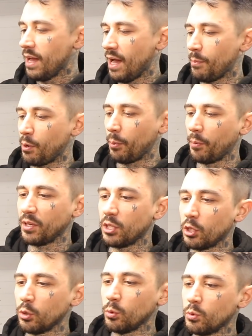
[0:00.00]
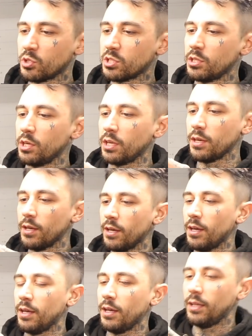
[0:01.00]
I probably use the
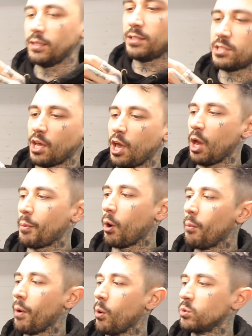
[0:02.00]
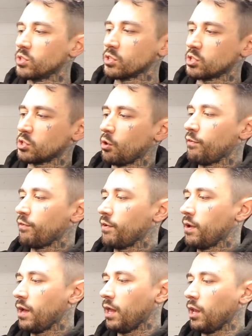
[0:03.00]
turbo mode and stuff
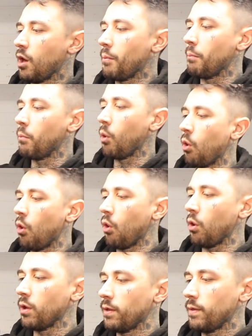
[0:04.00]
a lot more